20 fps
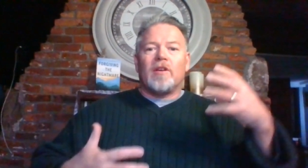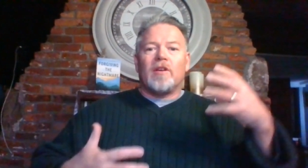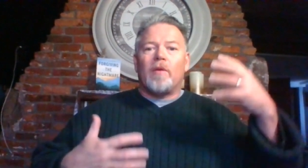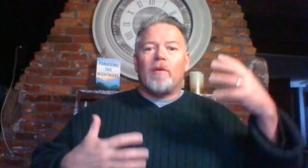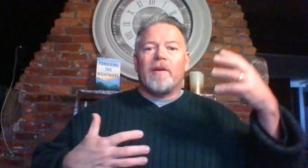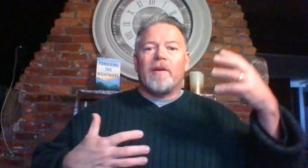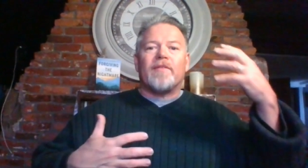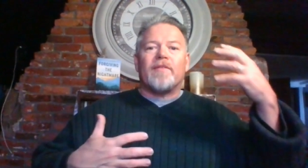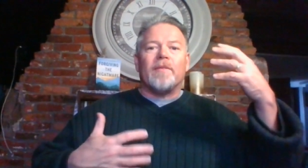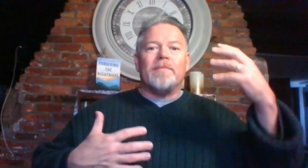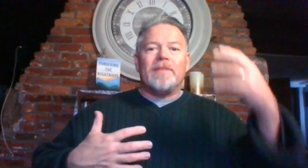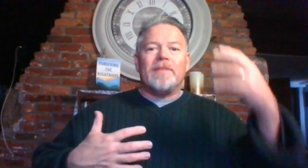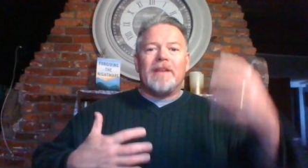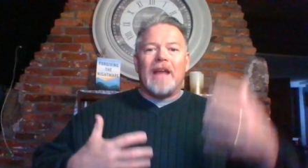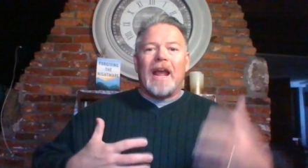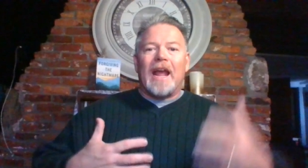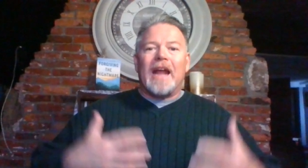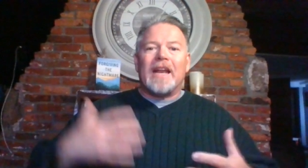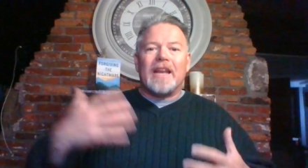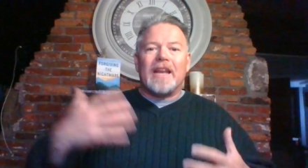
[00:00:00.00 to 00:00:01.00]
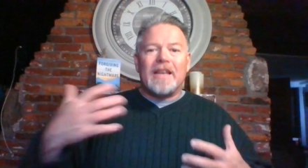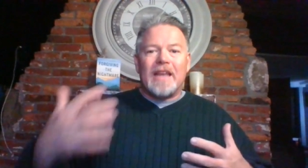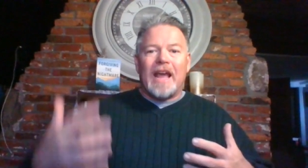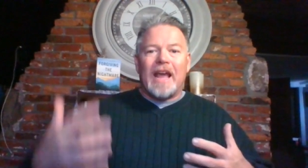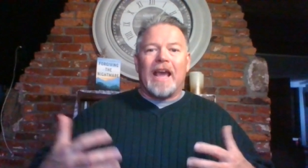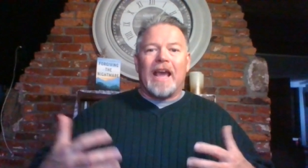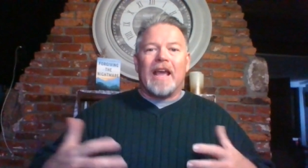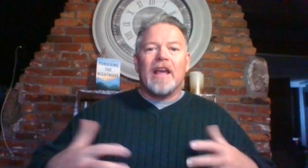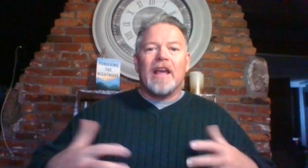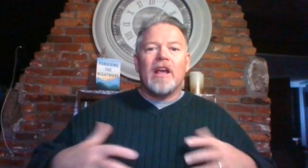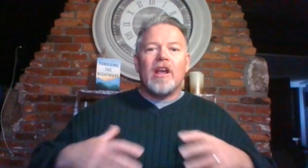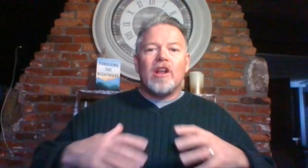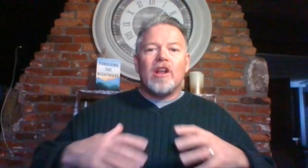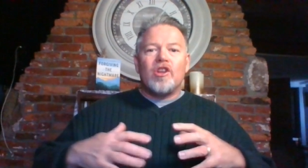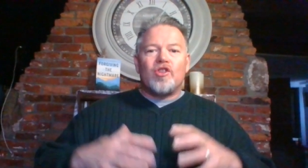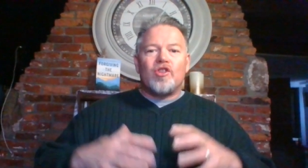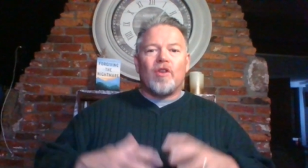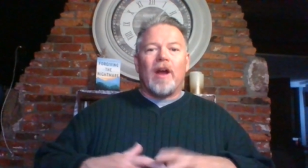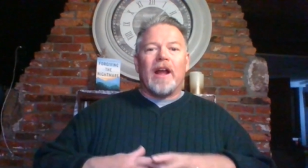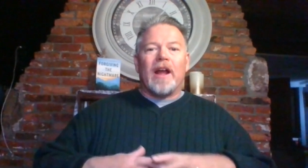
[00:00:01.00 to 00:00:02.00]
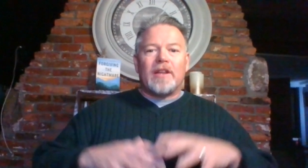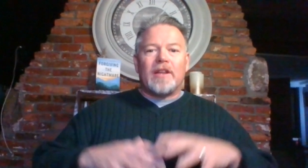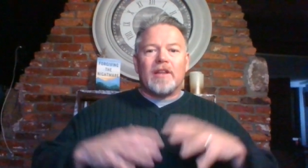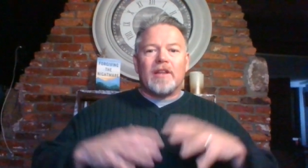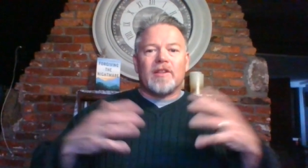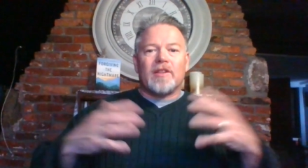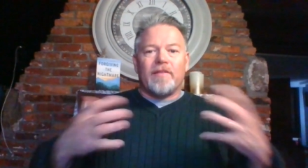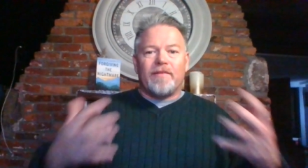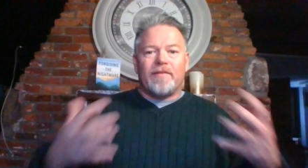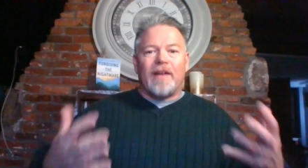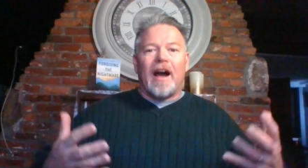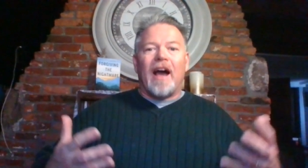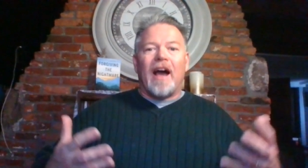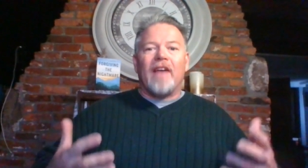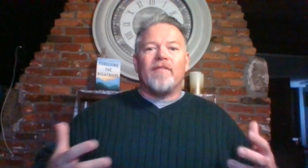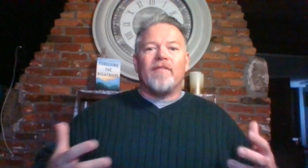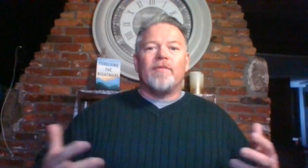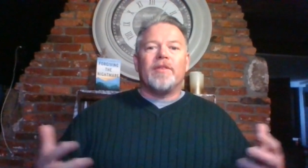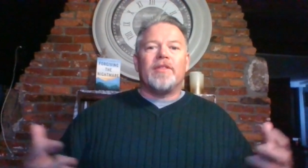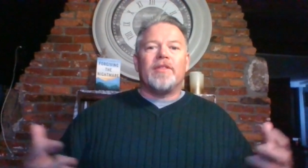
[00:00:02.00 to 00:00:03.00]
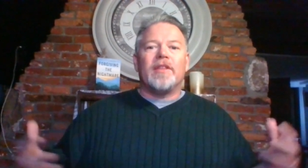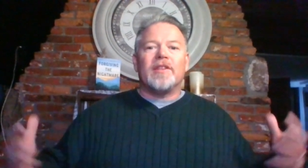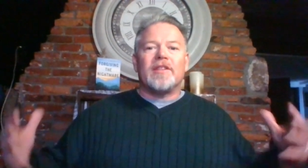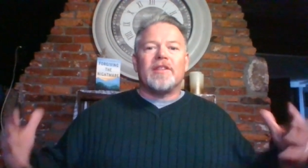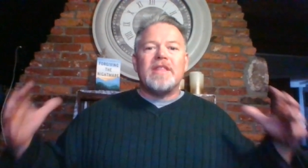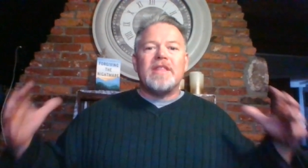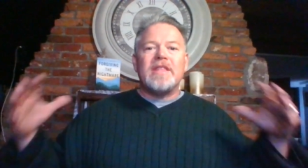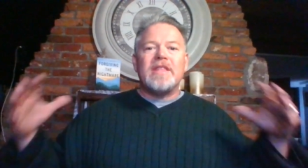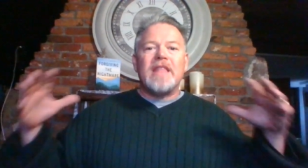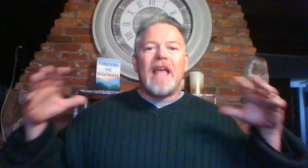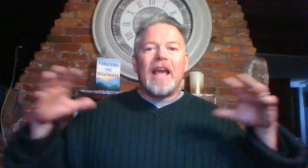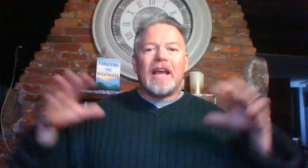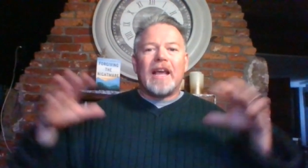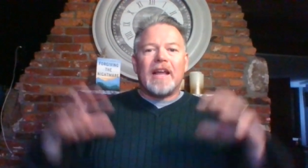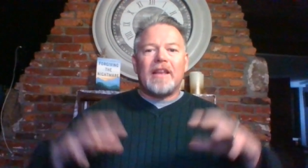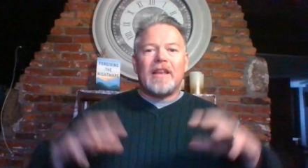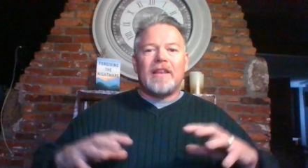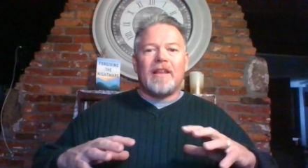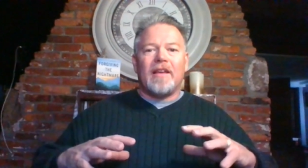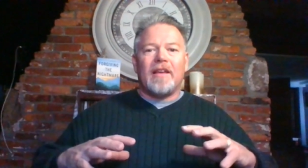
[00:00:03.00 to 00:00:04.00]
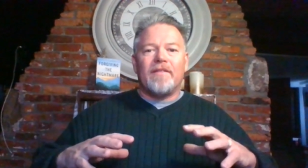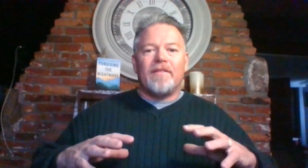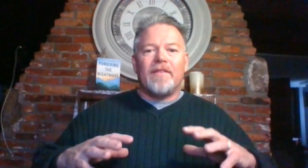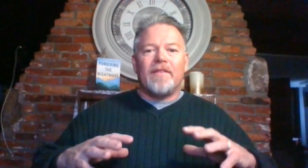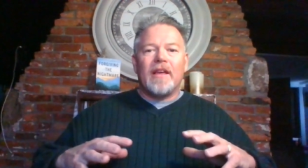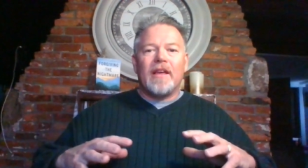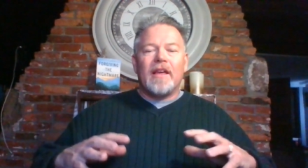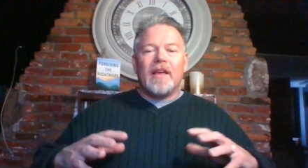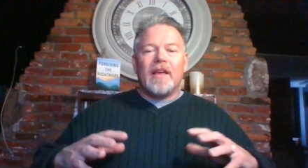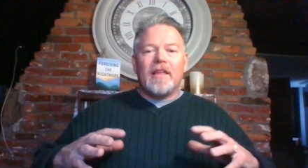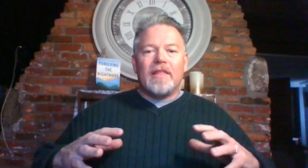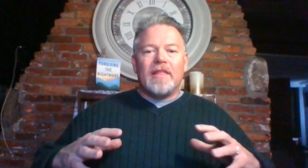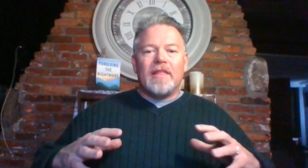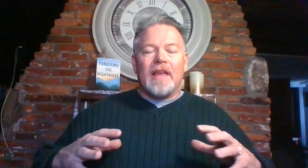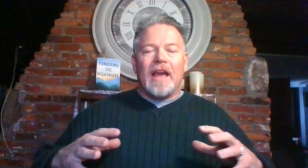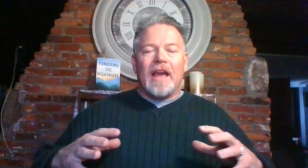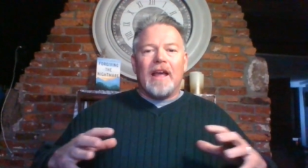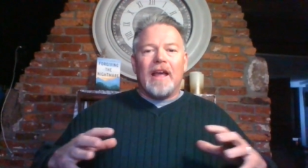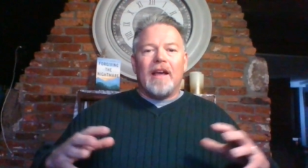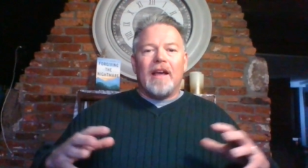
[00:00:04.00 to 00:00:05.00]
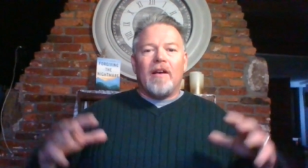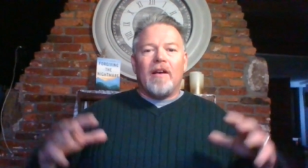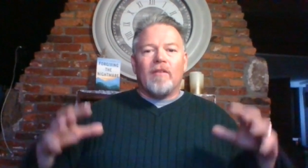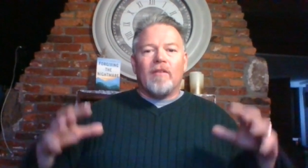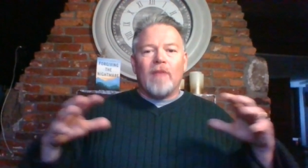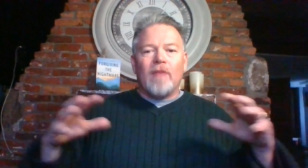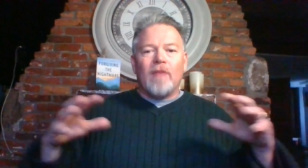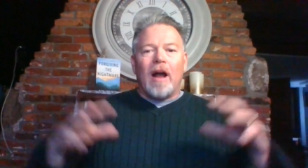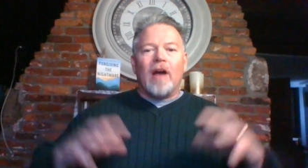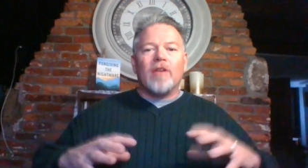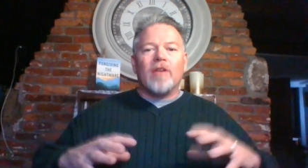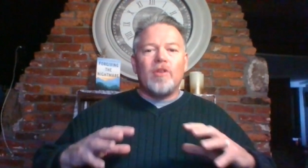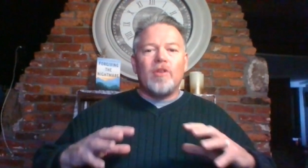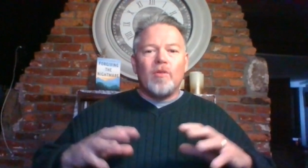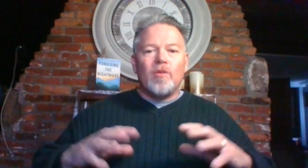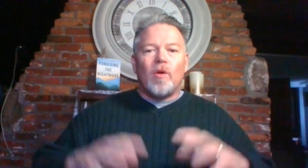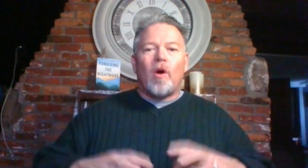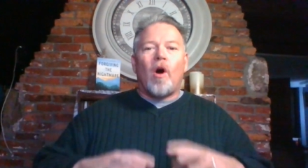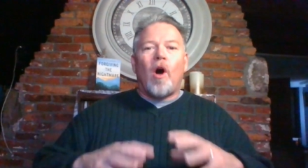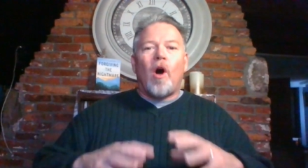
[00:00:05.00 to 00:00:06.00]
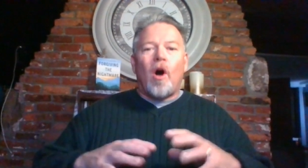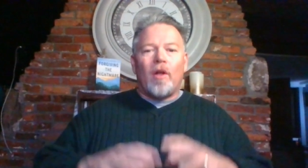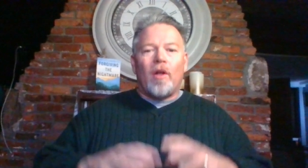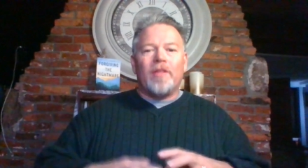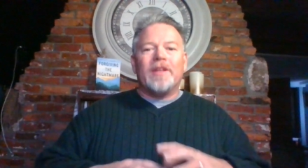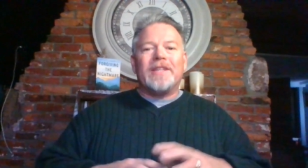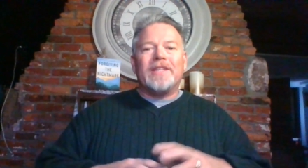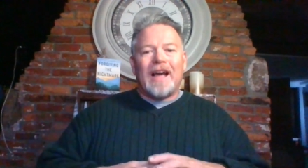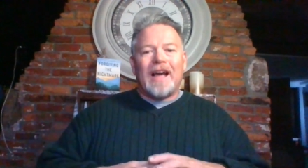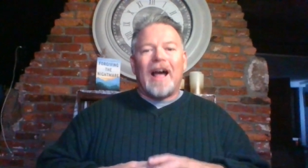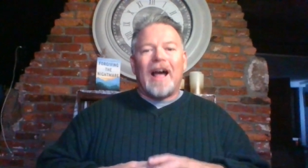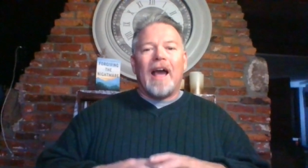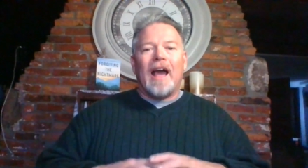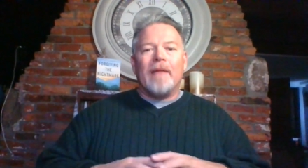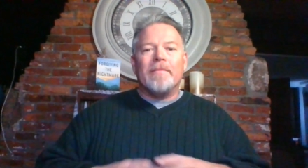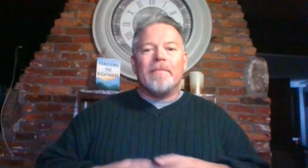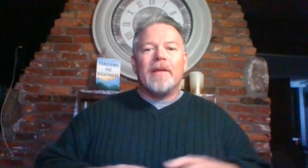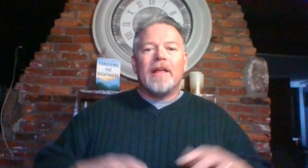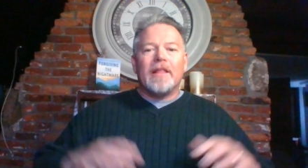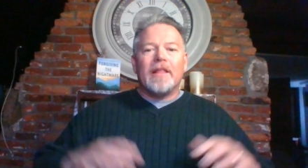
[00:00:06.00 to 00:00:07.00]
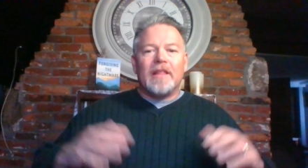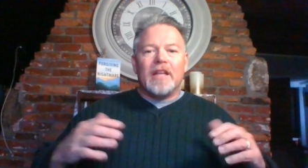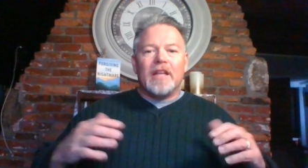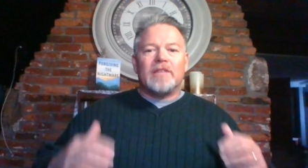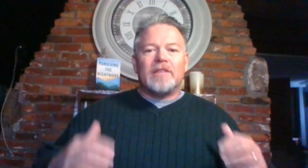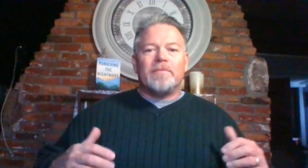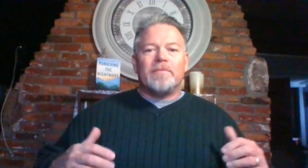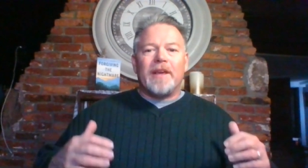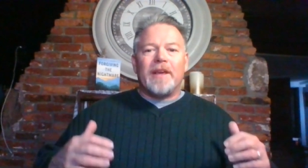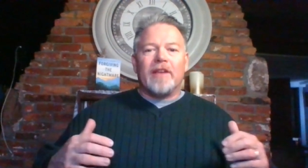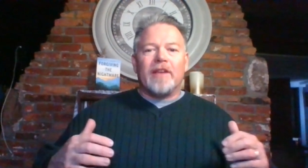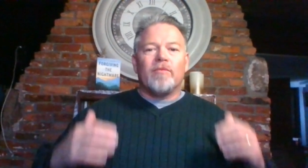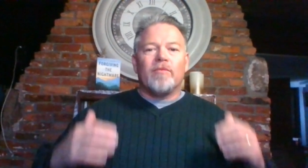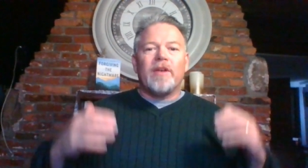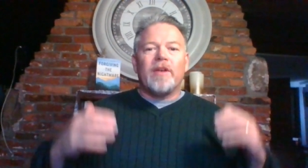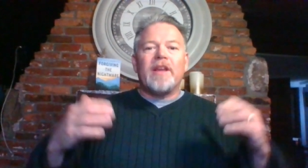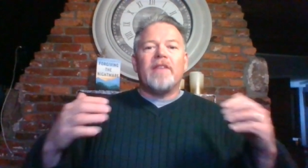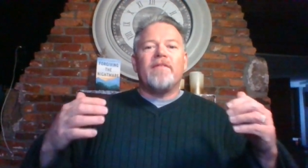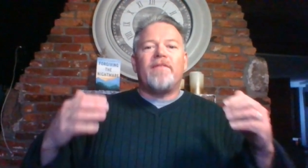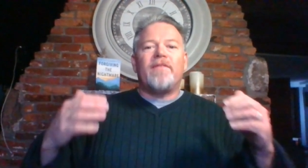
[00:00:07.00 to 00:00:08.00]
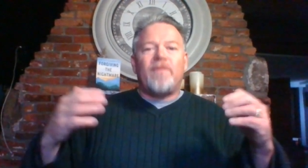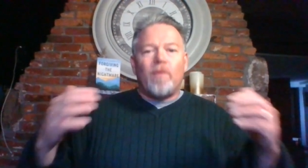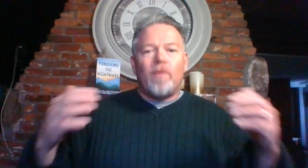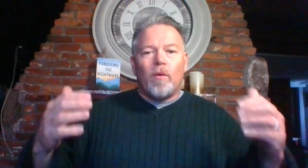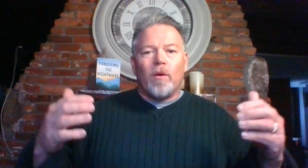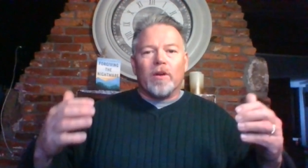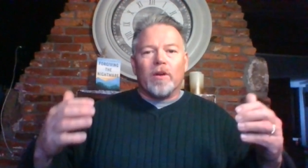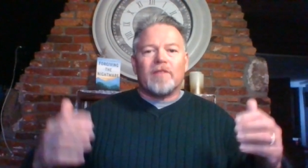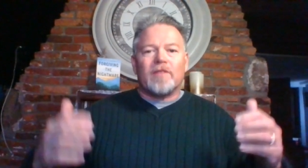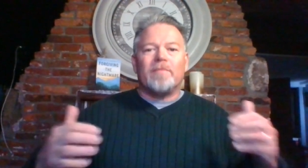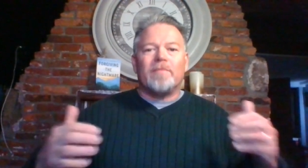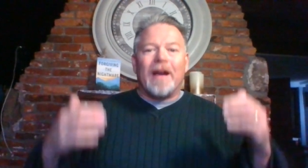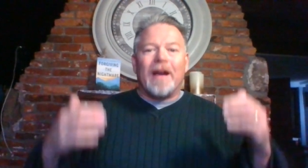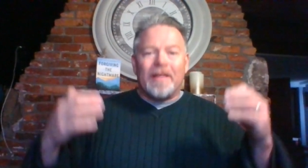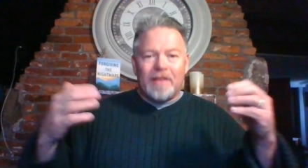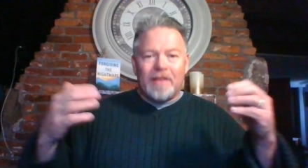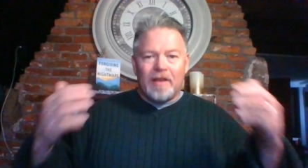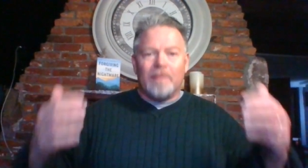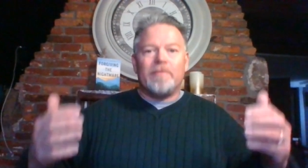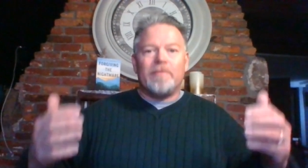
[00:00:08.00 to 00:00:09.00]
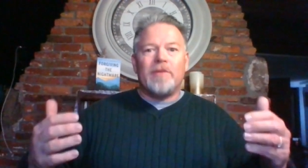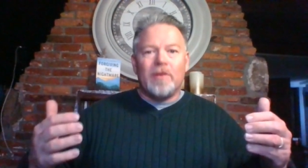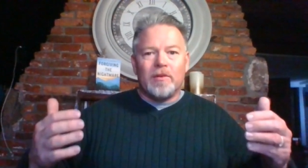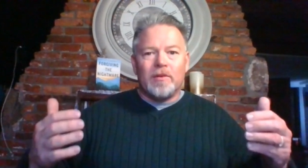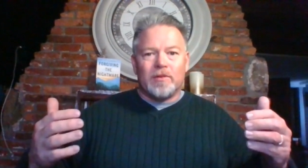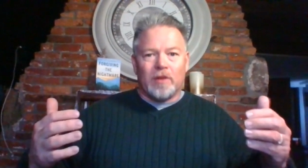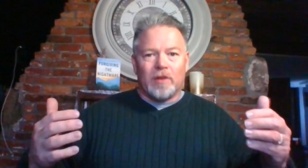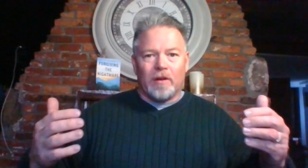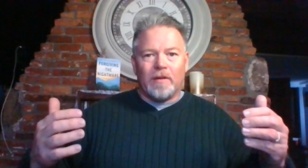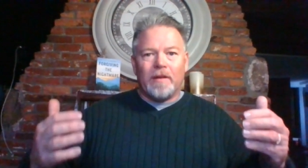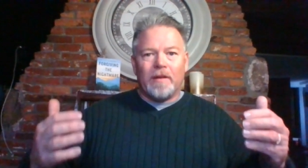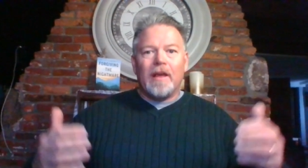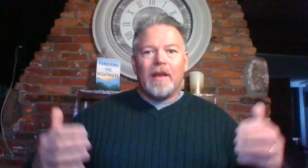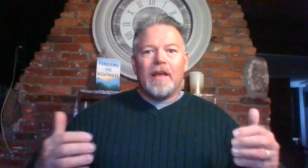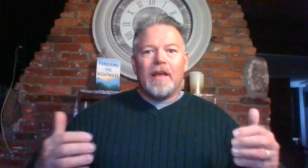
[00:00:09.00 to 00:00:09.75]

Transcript: going from day to day trying to survive with this negative that around you all the time that's being reinforced by the abuser.